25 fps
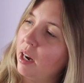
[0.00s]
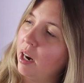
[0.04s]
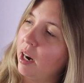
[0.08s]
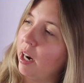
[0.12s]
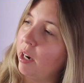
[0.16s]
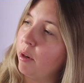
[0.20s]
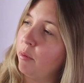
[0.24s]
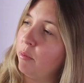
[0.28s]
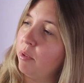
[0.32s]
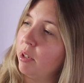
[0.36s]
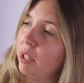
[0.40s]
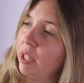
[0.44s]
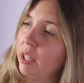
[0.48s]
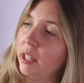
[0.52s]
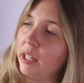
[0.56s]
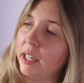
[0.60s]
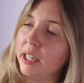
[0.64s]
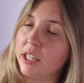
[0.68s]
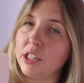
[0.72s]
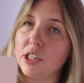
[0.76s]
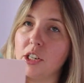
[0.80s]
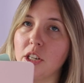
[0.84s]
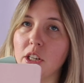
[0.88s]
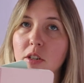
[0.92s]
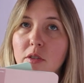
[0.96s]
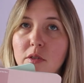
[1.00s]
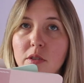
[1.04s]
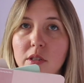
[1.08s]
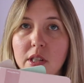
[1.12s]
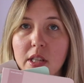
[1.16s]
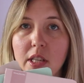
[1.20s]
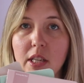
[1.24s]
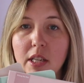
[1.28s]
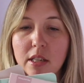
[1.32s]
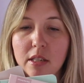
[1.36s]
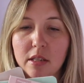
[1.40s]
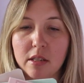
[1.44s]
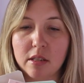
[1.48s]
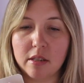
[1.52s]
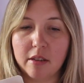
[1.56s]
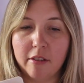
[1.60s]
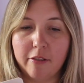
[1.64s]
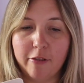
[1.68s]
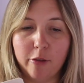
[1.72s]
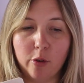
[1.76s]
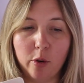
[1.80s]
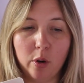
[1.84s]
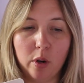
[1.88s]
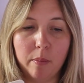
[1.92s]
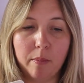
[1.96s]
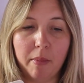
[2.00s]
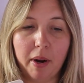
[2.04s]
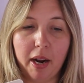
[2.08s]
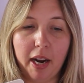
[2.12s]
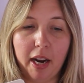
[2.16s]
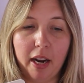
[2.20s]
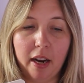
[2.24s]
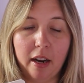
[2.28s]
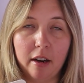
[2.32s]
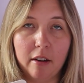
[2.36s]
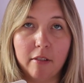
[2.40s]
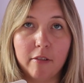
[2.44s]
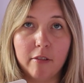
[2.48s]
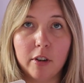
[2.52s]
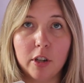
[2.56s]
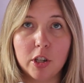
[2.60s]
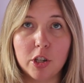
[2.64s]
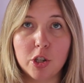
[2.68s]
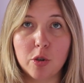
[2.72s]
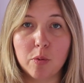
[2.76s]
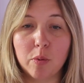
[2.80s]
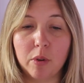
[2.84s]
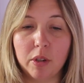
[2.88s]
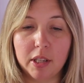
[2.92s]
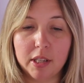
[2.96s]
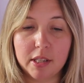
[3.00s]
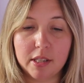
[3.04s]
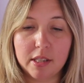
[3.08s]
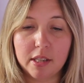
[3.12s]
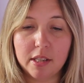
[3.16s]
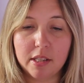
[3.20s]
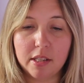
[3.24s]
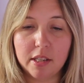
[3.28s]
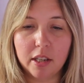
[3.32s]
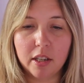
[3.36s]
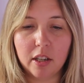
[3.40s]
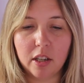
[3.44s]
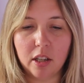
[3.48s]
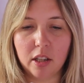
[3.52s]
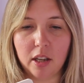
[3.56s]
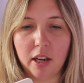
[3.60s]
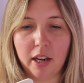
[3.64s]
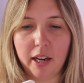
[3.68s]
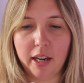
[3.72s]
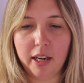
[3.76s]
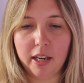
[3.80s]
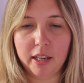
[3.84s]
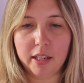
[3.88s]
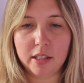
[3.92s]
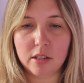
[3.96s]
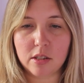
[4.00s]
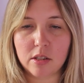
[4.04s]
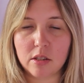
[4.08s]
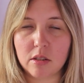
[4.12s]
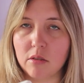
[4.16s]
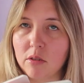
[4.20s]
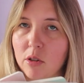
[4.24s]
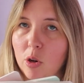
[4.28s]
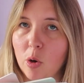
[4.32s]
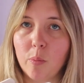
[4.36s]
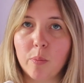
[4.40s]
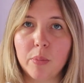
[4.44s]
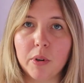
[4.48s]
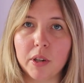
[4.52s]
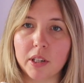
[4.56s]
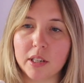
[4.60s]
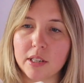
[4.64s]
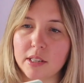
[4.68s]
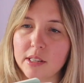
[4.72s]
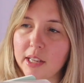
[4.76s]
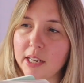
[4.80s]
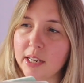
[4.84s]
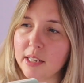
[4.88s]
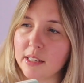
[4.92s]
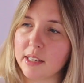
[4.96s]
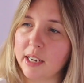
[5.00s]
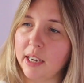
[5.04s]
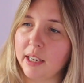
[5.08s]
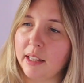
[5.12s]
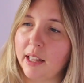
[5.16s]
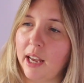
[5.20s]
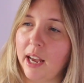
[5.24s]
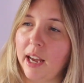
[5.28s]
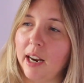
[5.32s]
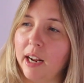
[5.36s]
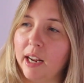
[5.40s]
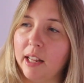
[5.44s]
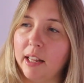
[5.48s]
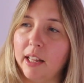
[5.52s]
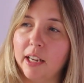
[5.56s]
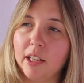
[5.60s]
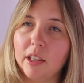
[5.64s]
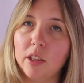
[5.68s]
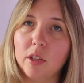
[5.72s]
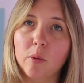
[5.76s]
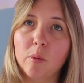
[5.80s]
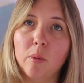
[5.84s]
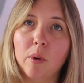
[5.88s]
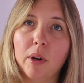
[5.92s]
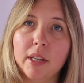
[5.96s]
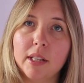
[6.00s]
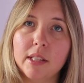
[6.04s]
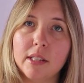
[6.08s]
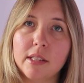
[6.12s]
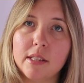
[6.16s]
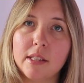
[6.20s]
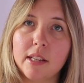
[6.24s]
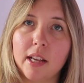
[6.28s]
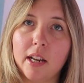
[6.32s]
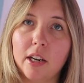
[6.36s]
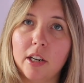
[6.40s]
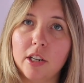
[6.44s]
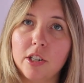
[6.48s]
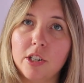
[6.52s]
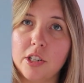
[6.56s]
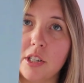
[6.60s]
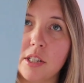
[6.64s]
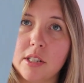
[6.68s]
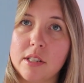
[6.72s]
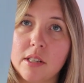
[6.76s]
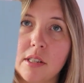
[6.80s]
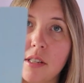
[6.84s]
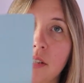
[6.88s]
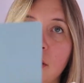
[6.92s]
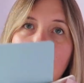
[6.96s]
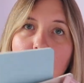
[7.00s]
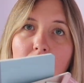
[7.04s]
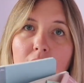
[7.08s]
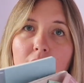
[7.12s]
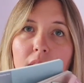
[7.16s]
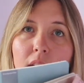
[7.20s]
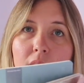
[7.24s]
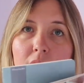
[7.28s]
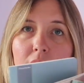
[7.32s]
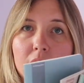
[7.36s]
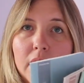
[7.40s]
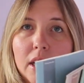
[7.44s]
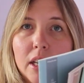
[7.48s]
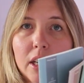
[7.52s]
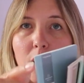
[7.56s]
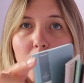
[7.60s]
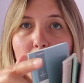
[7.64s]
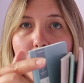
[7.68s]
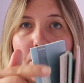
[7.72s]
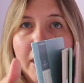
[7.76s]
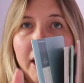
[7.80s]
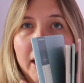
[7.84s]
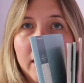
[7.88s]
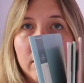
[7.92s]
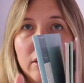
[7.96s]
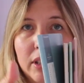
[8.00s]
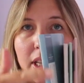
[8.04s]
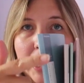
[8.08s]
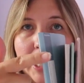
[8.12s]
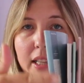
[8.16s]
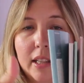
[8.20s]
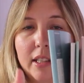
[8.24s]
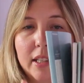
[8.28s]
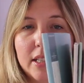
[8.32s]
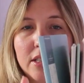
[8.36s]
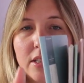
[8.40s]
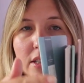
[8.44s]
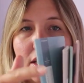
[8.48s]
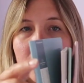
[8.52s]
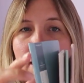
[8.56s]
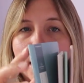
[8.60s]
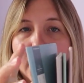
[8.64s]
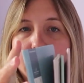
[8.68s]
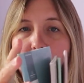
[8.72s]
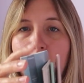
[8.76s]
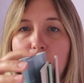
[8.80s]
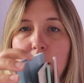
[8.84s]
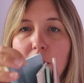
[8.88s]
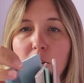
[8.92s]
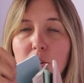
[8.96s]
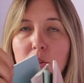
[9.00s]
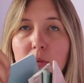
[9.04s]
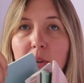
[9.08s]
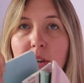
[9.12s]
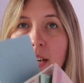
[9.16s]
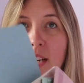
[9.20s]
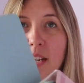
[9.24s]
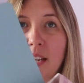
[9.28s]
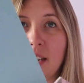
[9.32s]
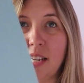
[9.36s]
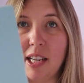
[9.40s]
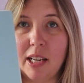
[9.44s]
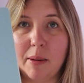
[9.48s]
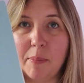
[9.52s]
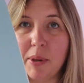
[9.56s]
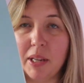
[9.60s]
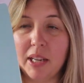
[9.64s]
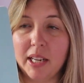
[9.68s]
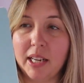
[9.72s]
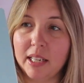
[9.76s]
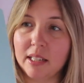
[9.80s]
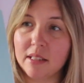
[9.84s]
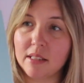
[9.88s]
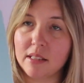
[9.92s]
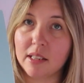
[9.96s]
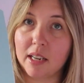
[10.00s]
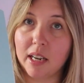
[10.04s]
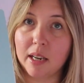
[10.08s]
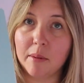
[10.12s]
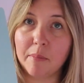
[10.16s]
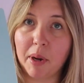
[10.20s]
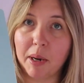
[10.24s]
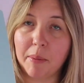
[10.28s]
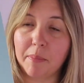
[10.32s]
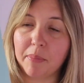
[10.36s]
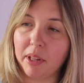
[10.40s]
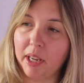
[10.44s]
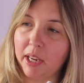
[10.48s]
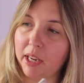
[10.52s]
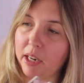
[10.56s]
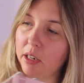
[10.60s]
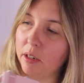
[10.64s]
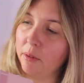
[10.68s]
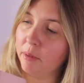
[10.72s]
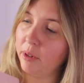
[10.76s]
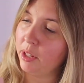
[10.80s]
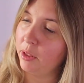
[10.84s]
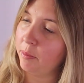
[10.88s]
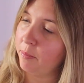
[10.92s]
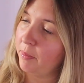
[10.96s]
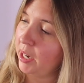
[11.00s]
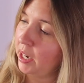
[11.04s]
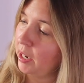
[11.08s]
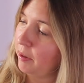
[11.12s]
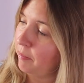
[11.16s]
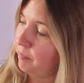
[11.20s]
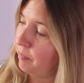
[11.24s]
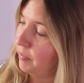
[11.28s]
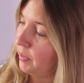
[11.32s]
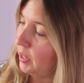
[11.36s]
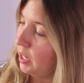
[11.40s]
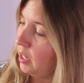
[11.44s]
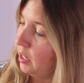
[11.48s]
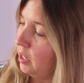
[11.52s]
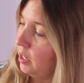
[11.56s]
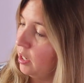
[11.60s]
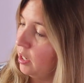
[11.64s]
I really like to use these for my virtual assistant clients, notebooks, things like that. I like the ones that are just, you know, bound like this on the edge so I can keep it inside my planner with me.